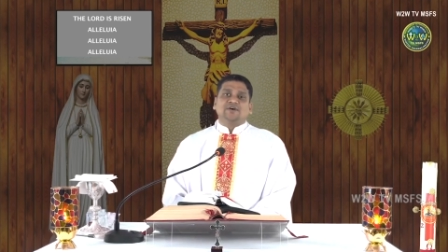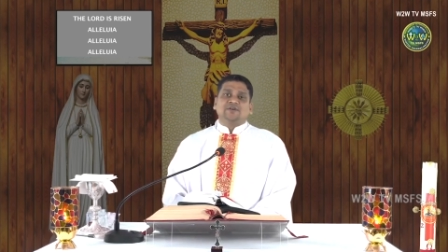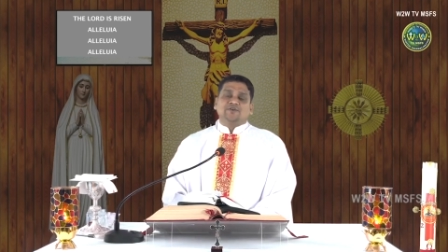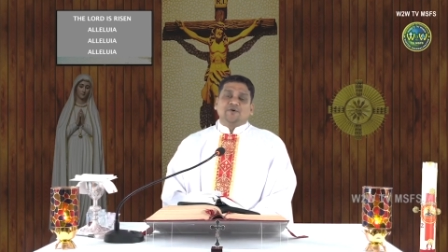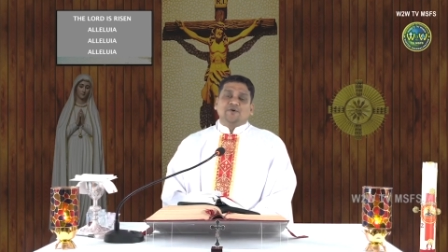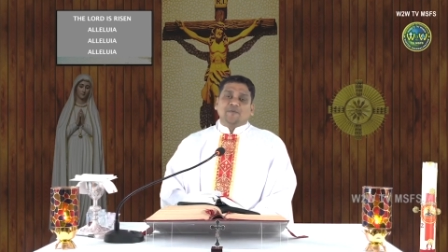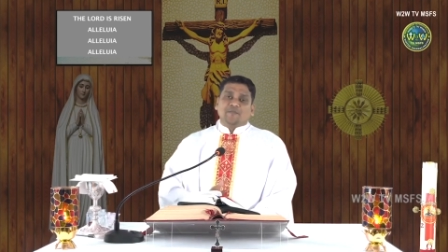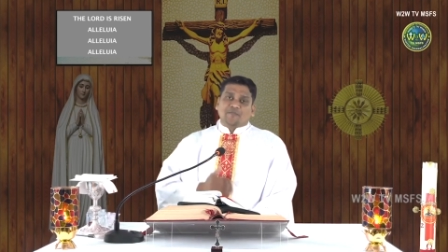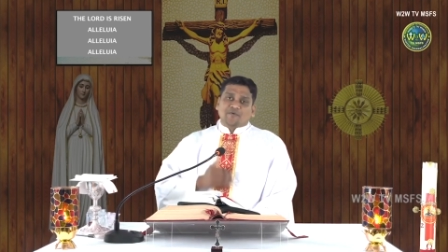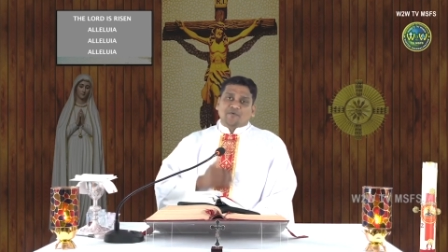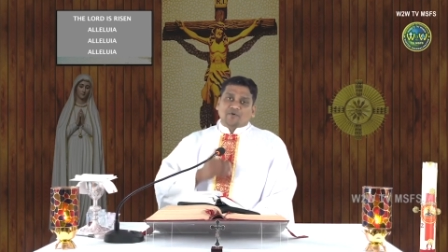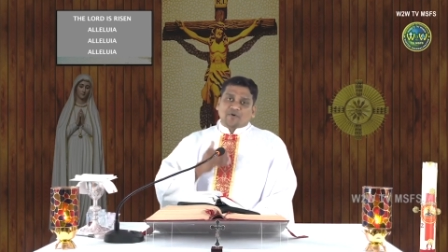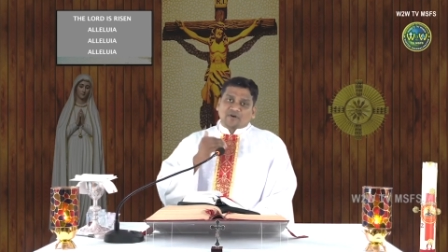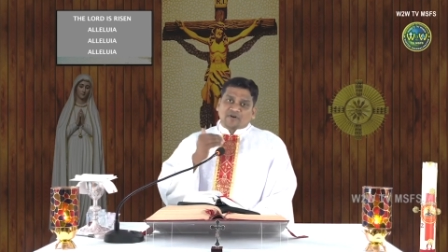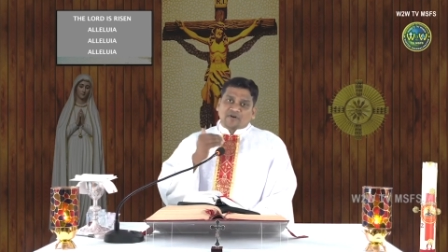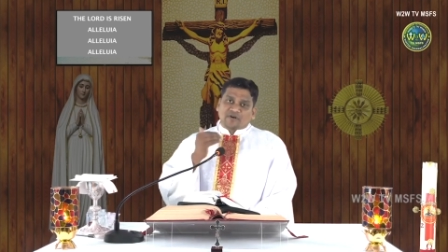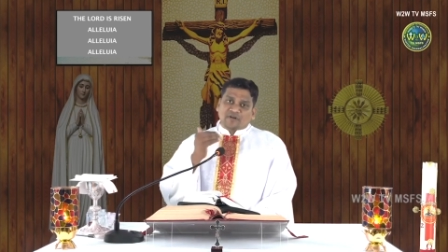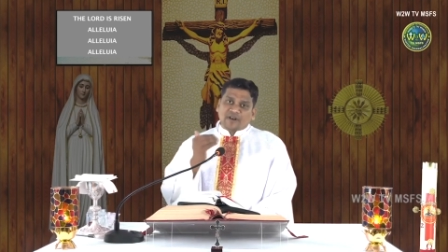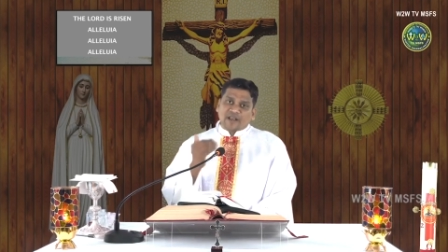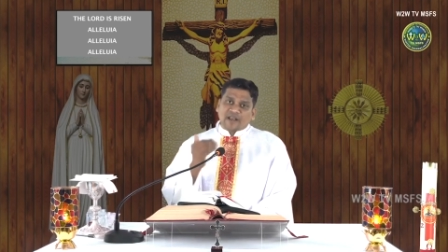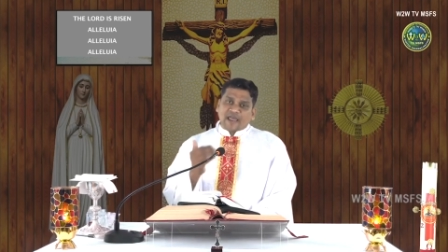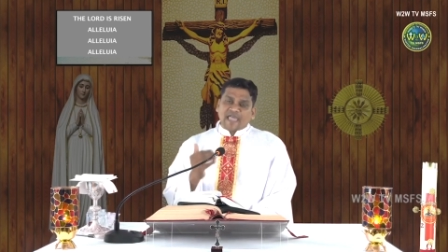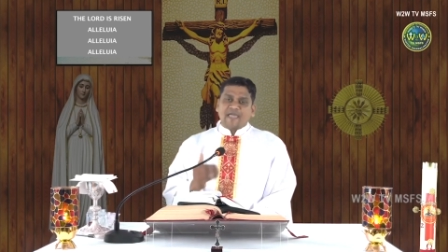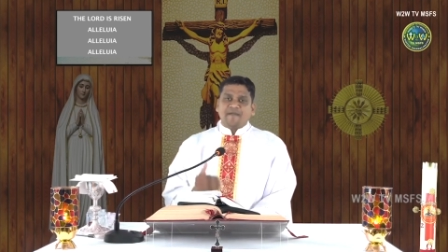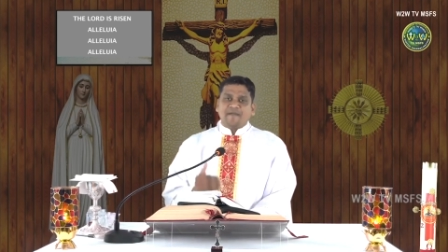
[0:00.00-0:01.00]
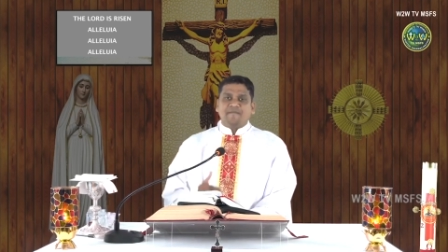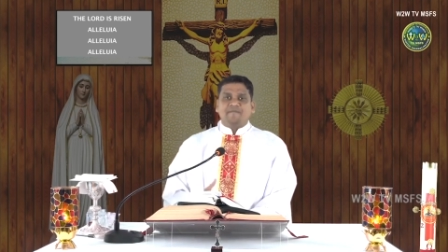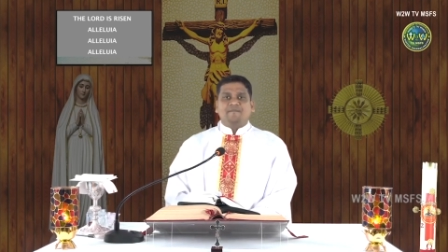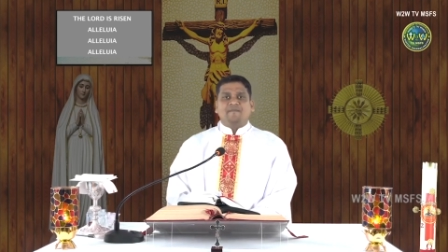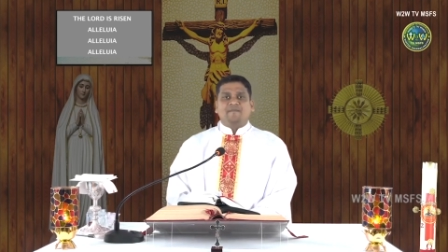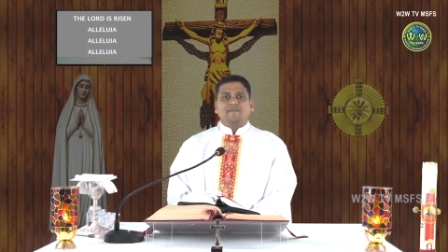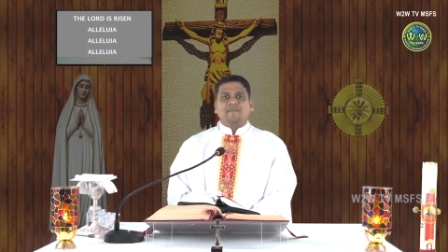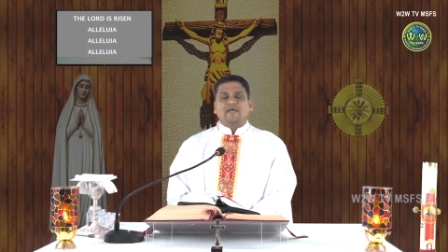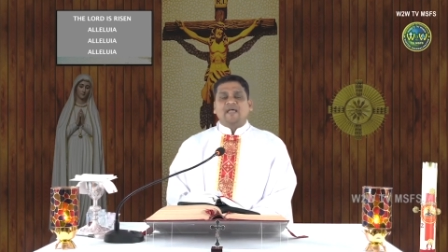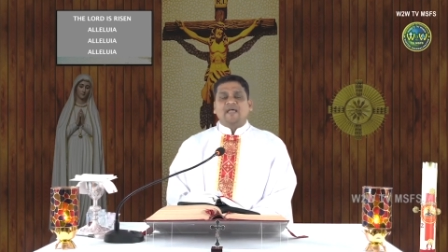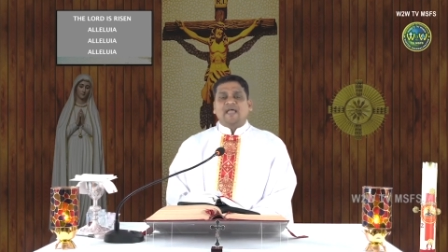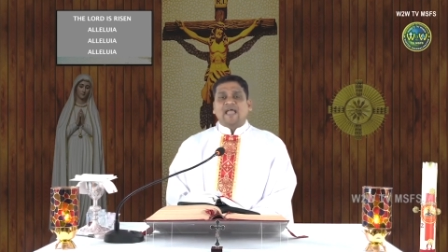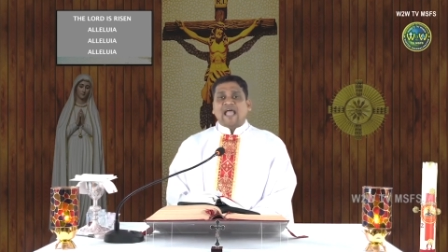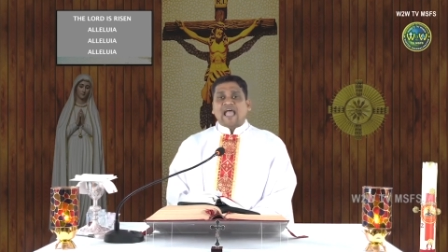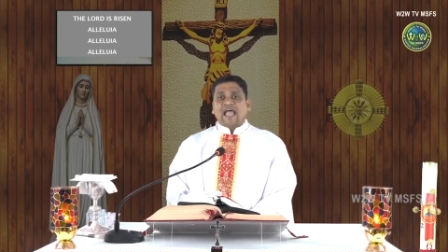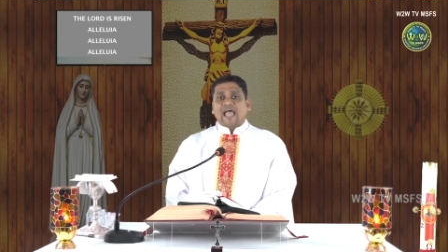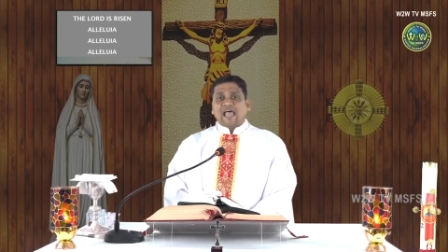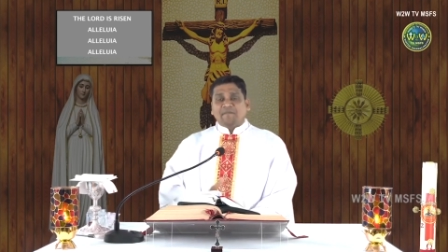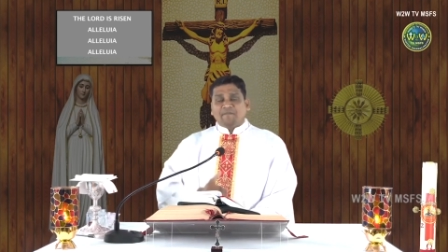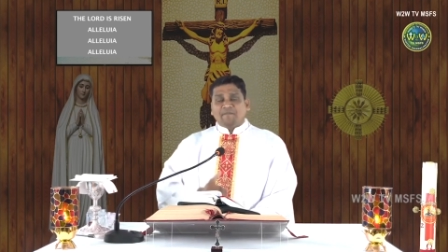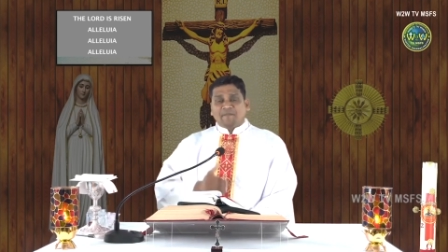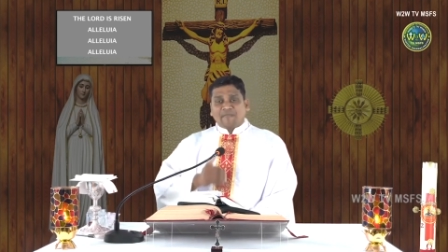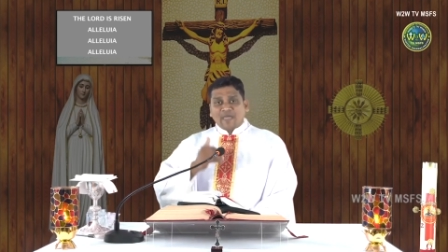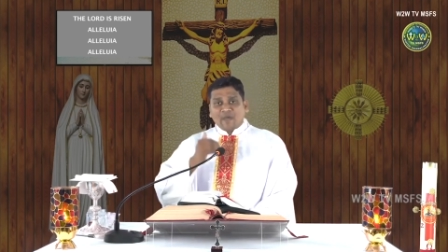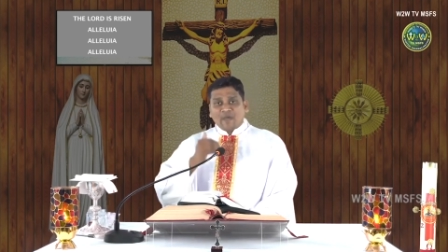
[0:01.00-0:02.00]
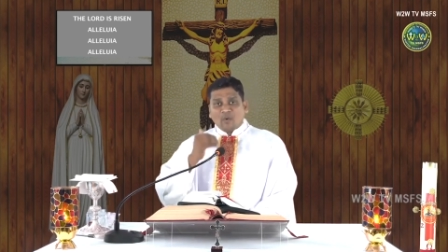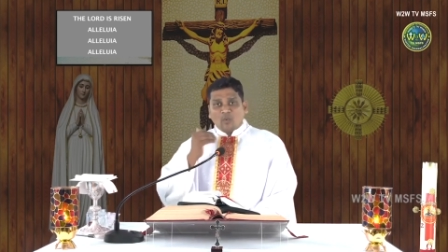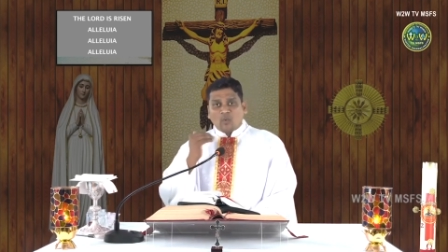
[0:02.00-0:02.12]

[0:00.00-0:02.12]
to proclaim and be